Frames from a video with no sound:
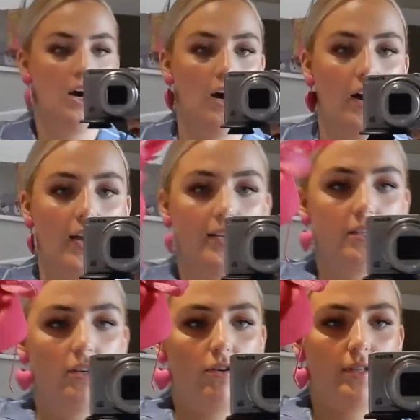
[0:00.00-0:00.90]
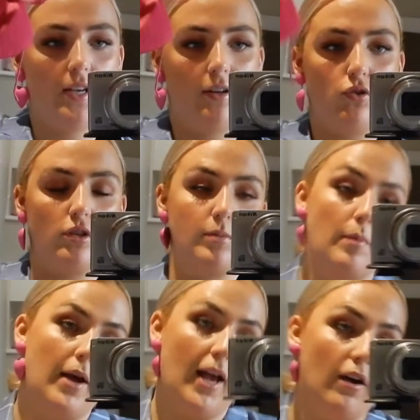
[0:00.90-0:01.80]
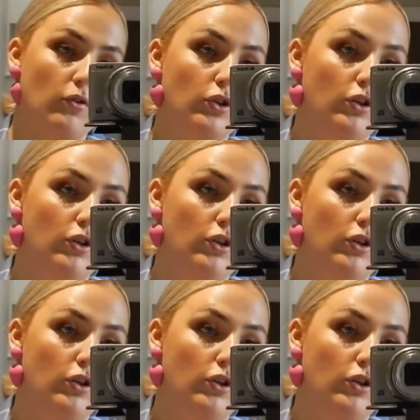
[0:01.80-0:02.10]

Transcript: are ASOS, and I'll just put my hat